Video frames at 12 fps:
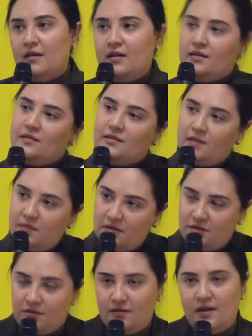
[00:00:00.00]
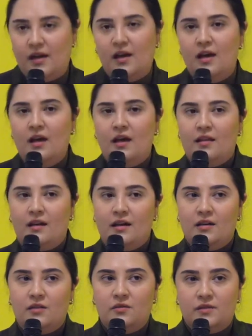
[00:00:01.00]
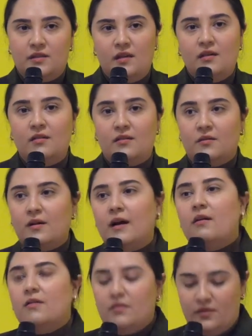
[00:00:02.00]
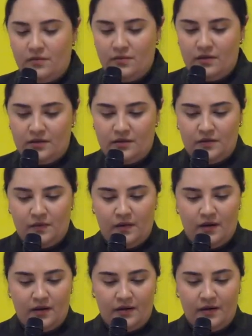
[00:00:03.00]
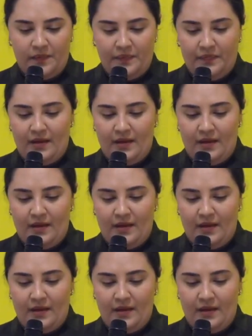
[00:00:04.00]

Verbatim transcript: a symmetry that you see throughout Unner's work.